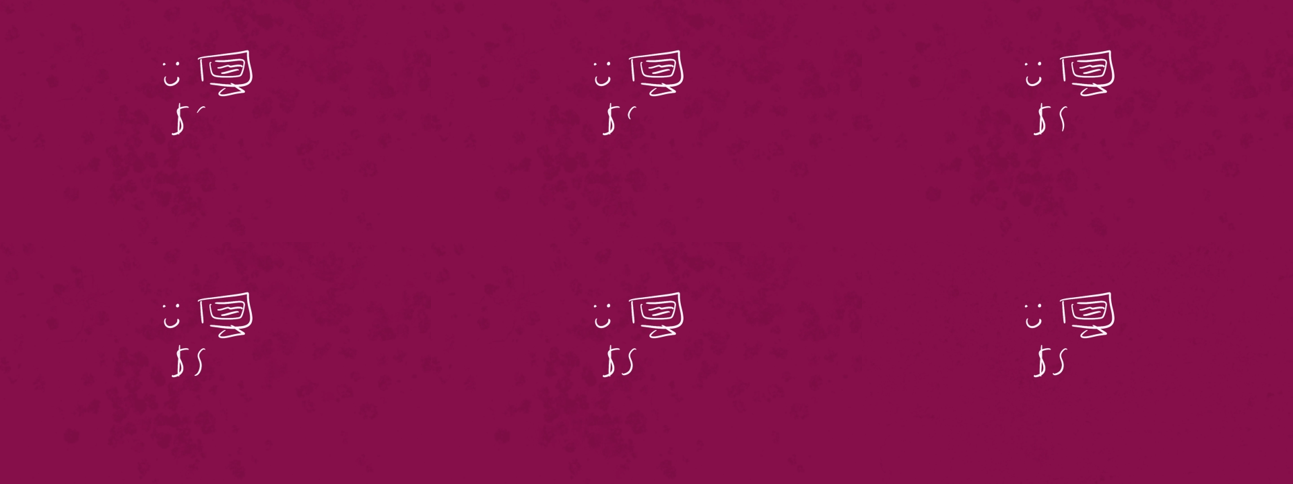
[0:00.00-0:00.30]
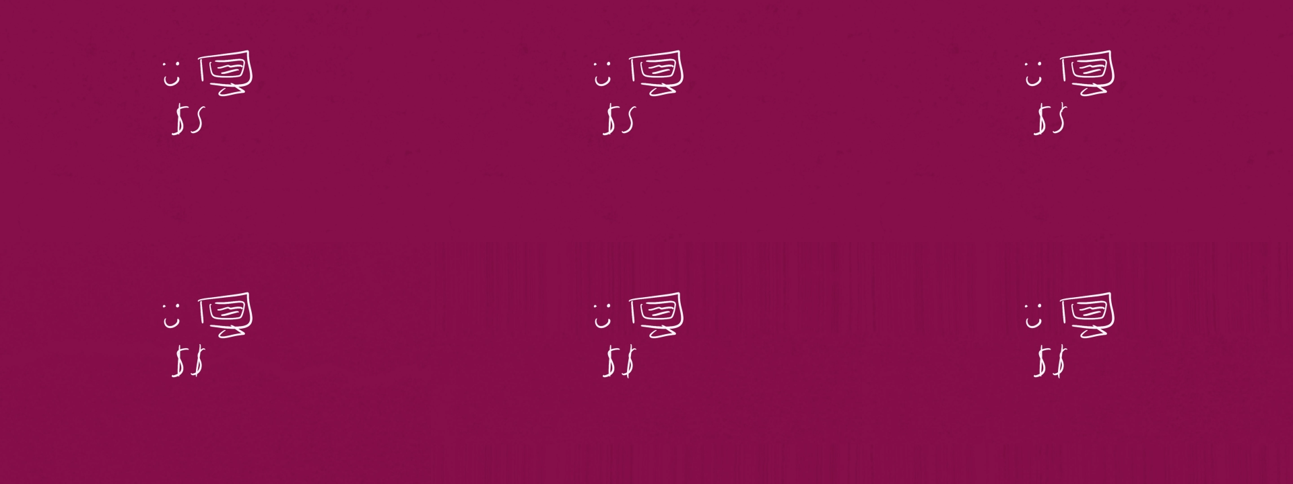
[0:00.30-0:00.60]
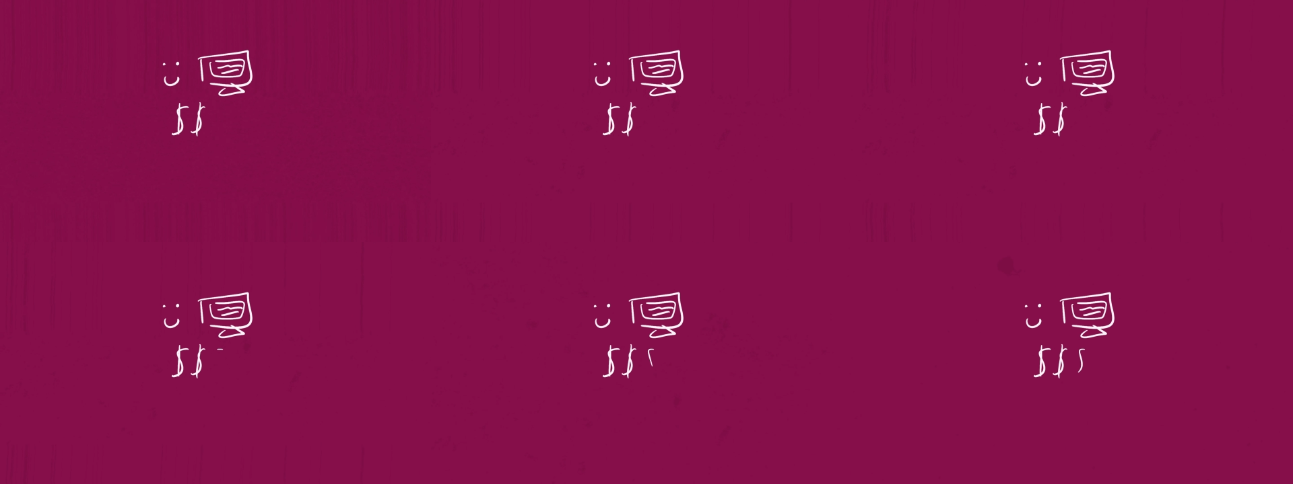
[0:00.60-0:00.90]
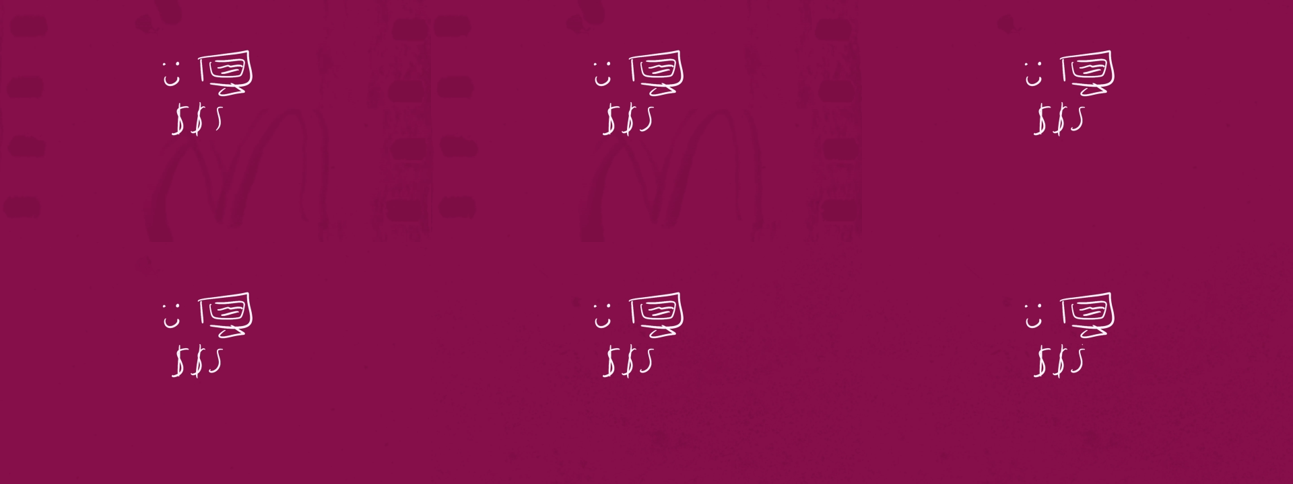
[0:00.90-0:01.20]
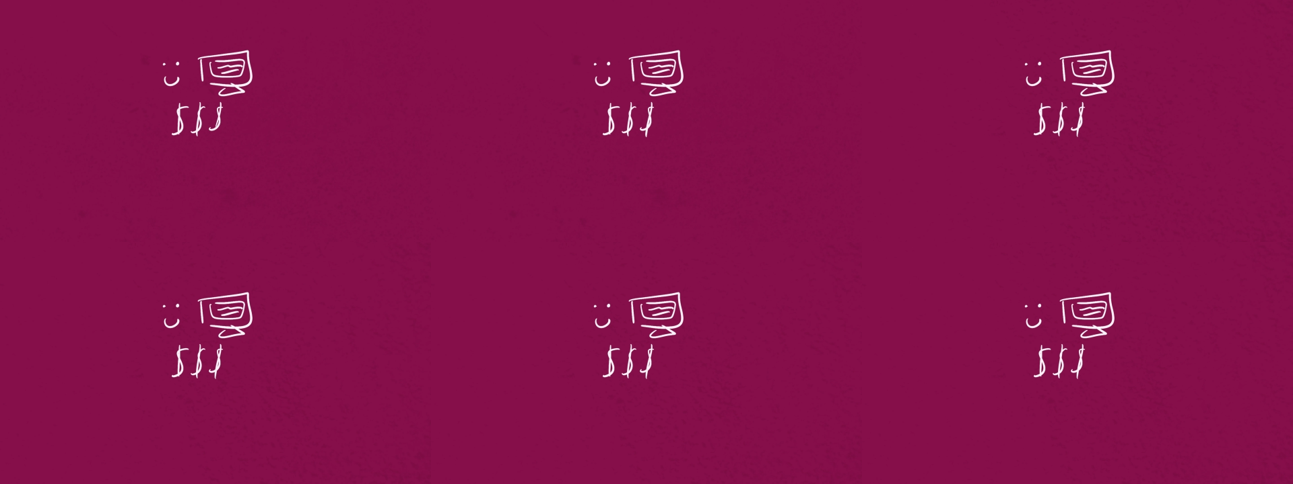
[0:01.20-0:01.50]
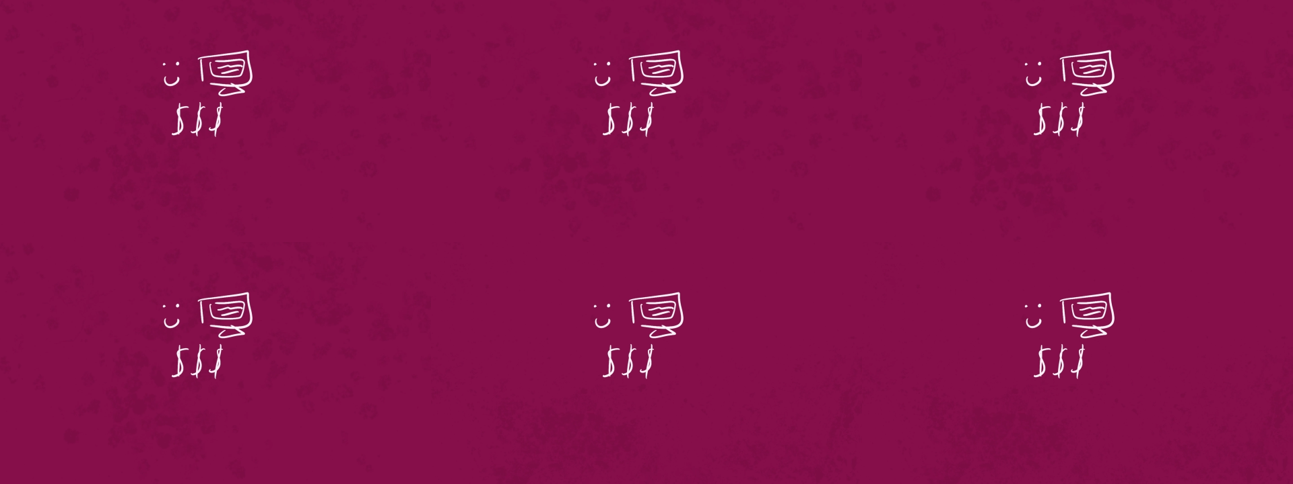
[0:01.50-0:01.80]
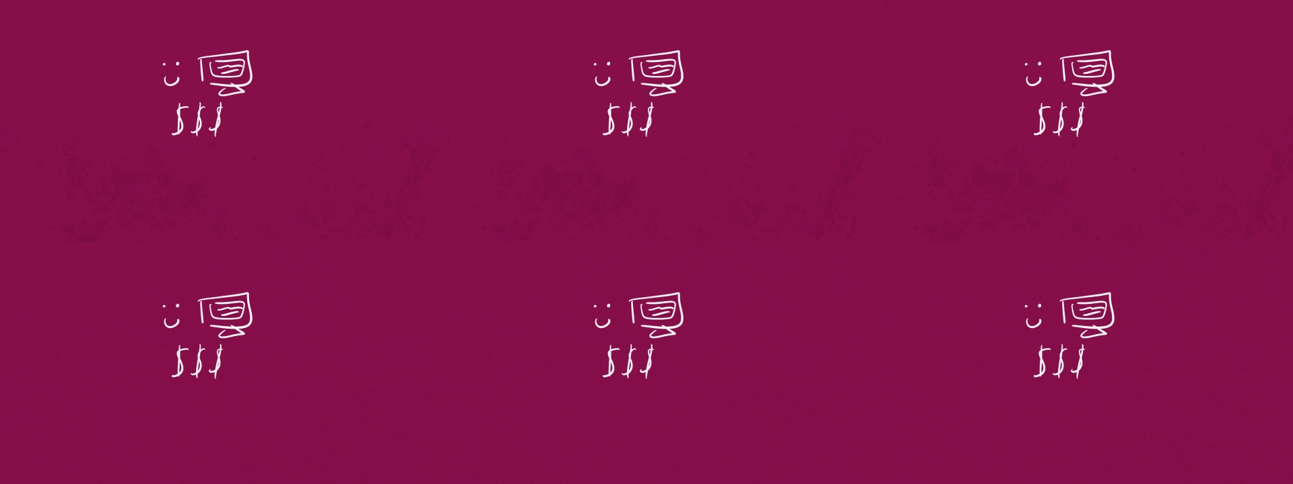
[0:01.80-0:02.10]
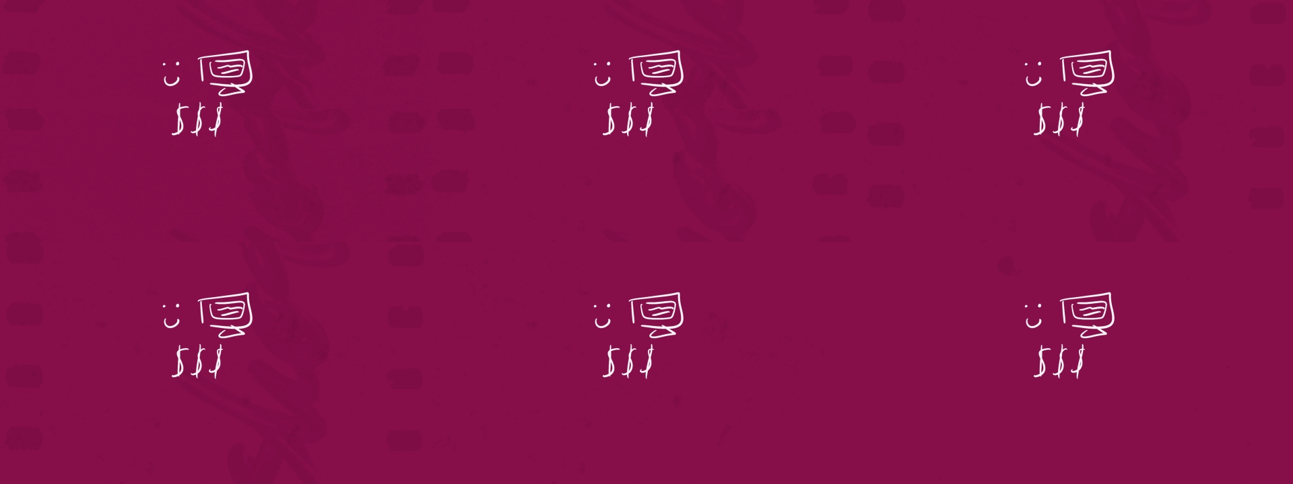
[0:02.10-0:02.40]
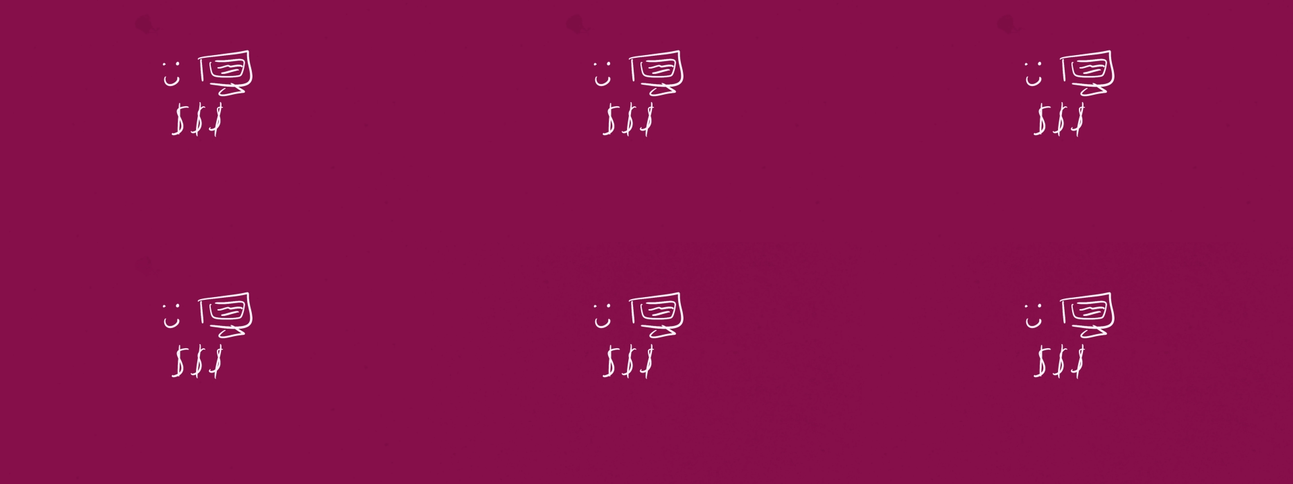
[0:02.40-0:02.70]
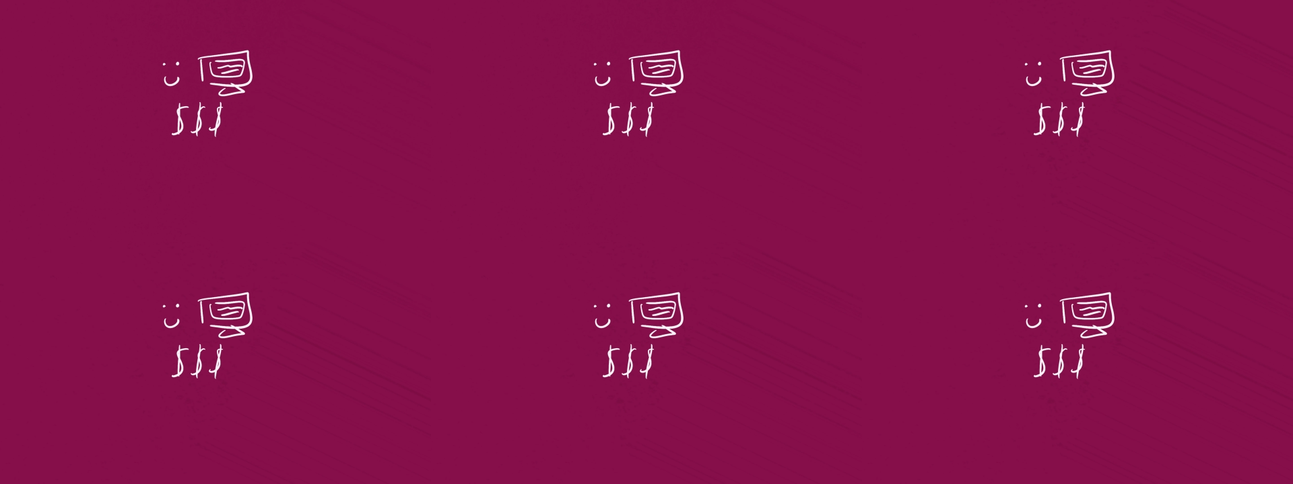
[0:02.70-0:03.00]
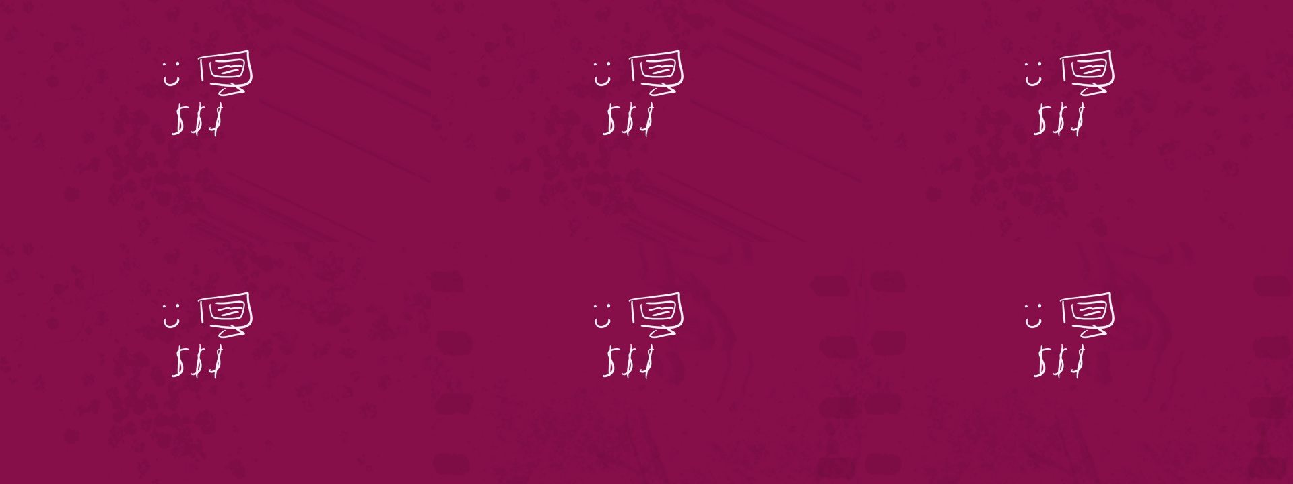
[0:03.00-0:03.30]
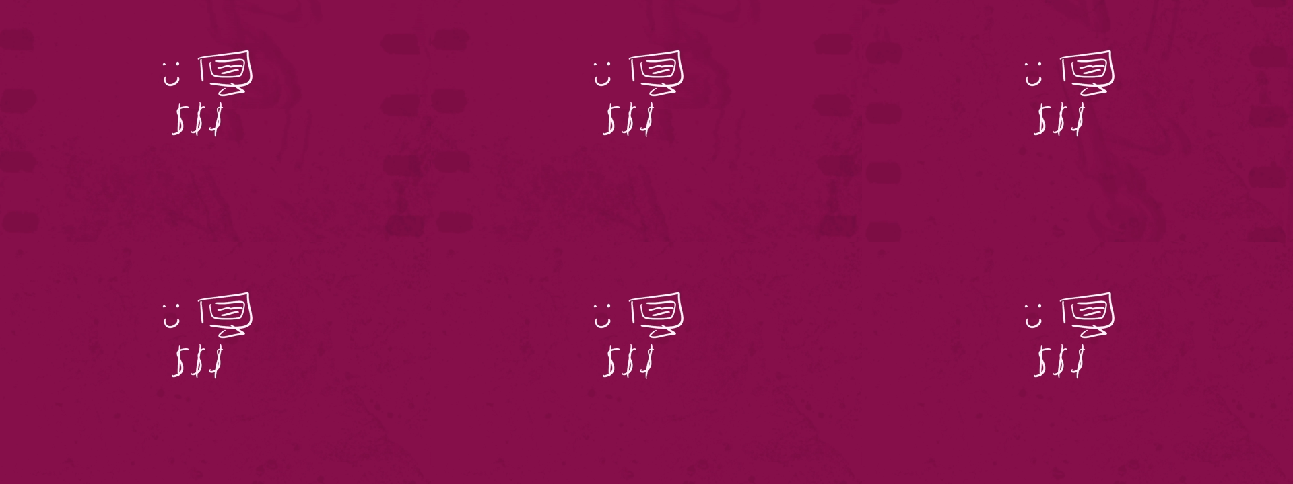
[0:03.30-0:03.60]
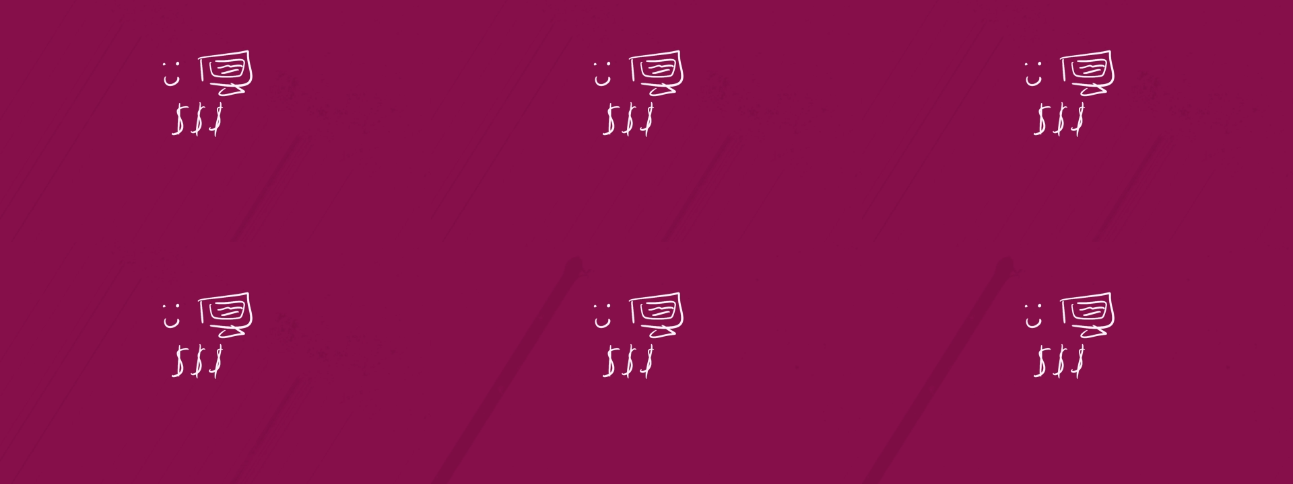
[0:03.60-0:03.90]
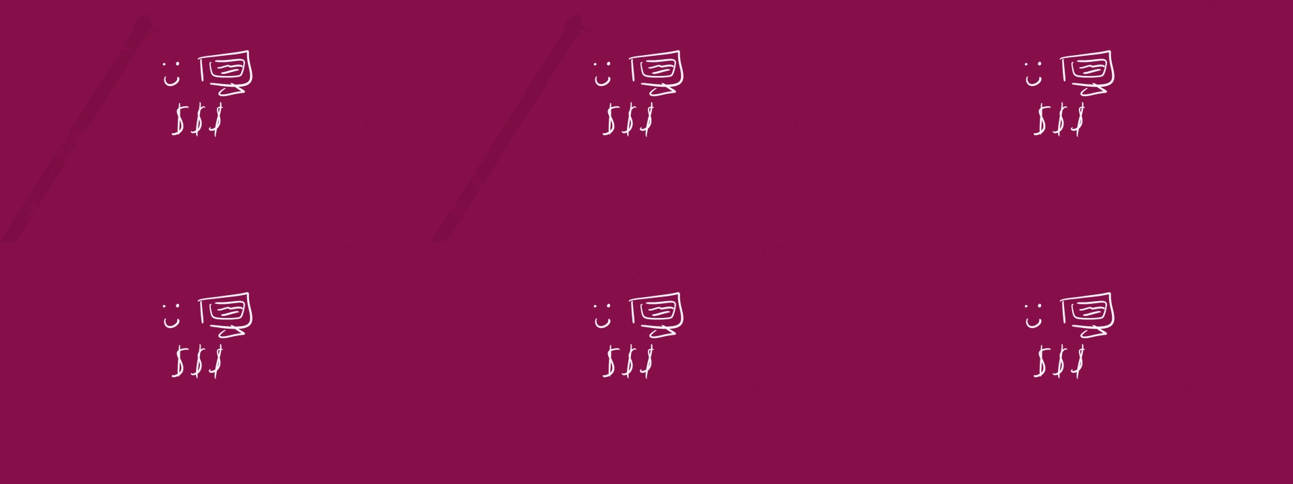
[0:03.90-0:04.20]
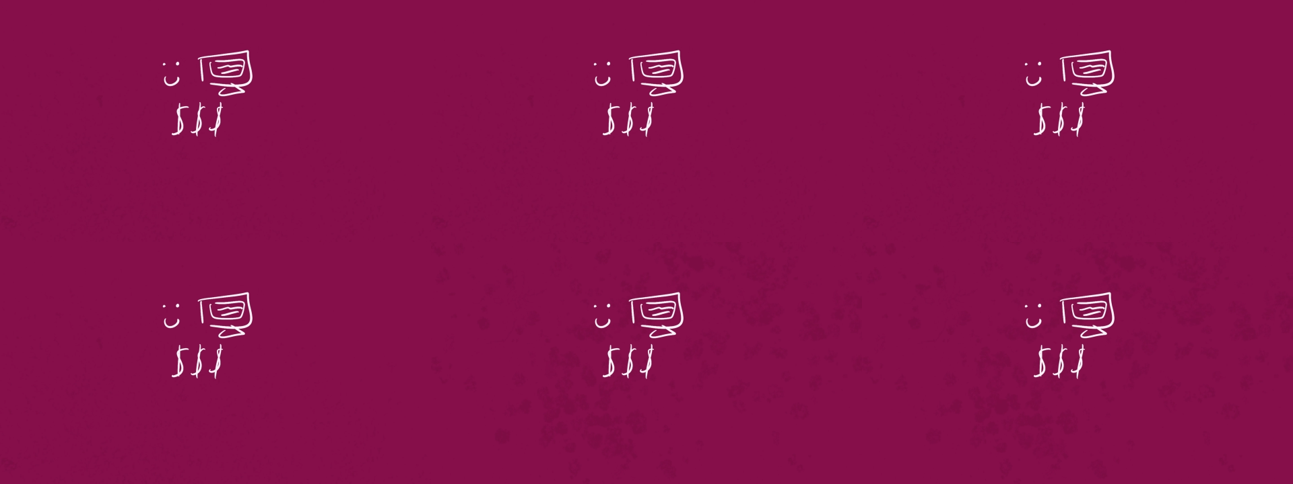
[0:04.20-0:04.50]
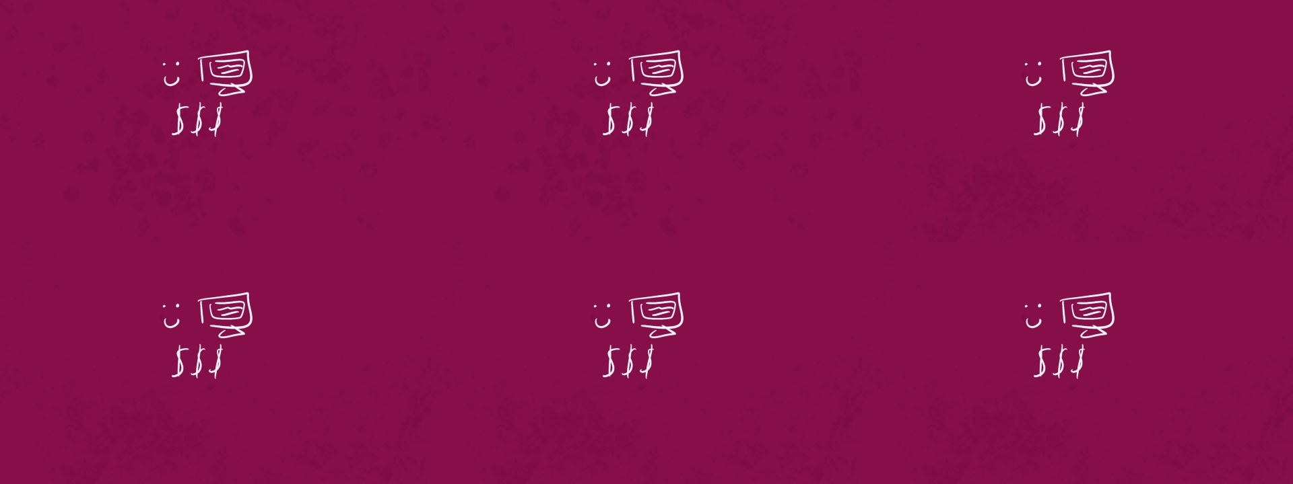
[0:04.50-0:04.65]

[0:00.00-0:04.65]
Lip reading: No face is visible, so there are no lips to read.